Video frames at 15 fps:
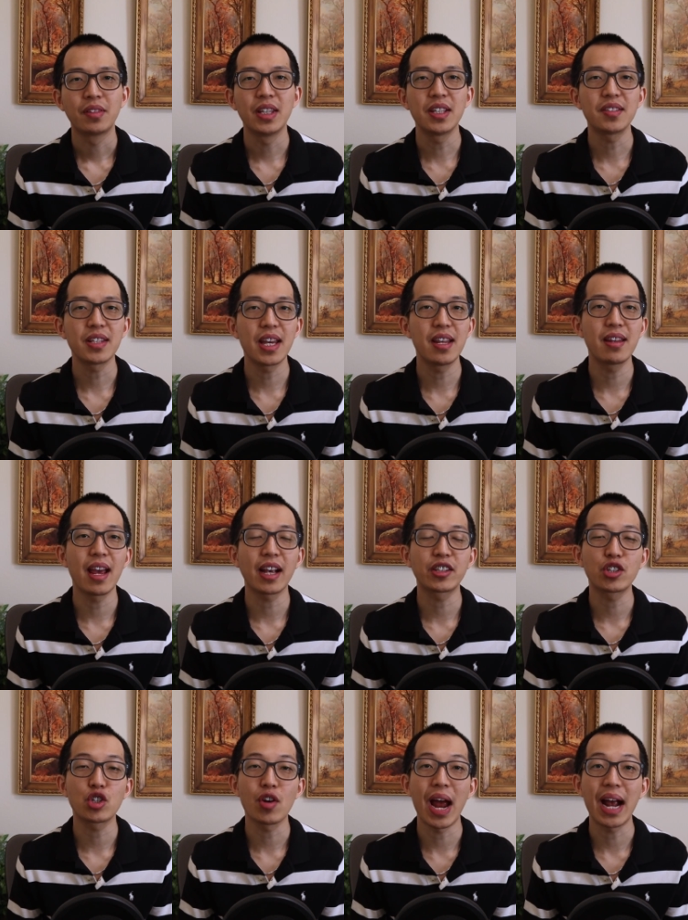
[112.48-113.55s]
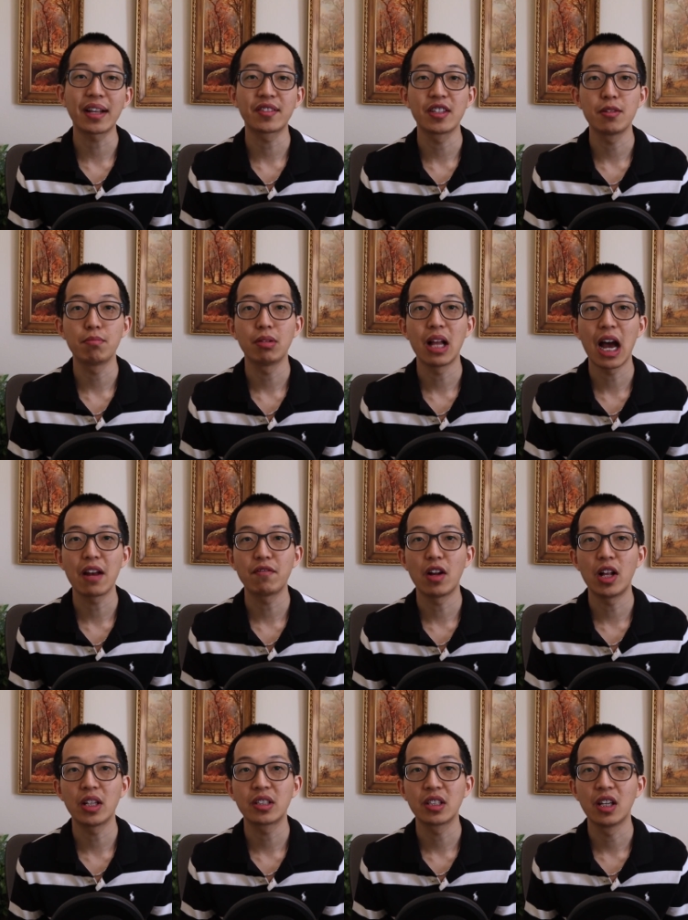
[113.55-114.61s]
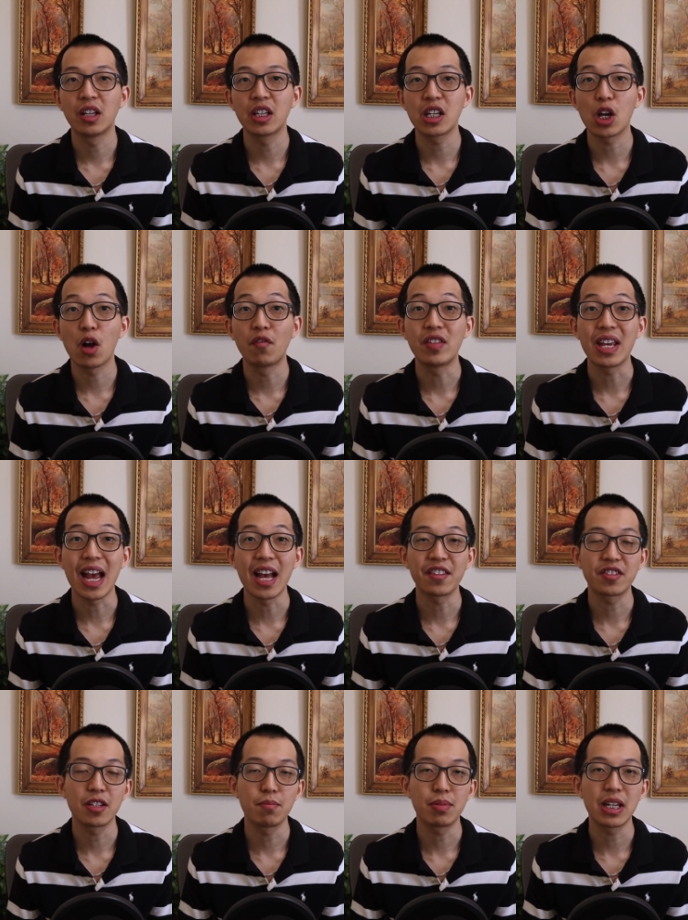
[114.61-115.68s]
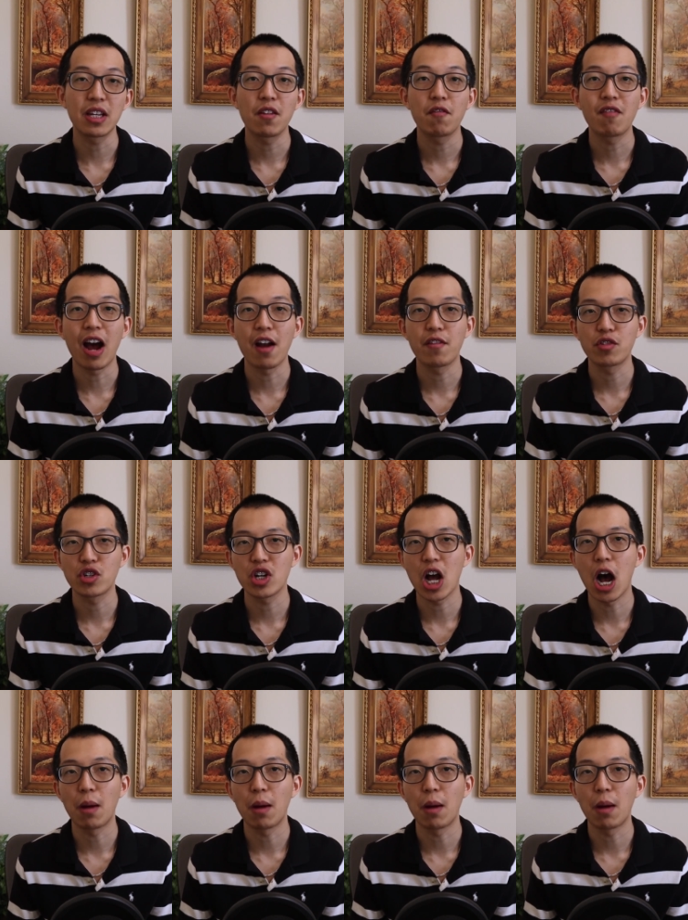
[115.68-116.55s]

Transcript: This index tracks the implied volatility of the S&P 500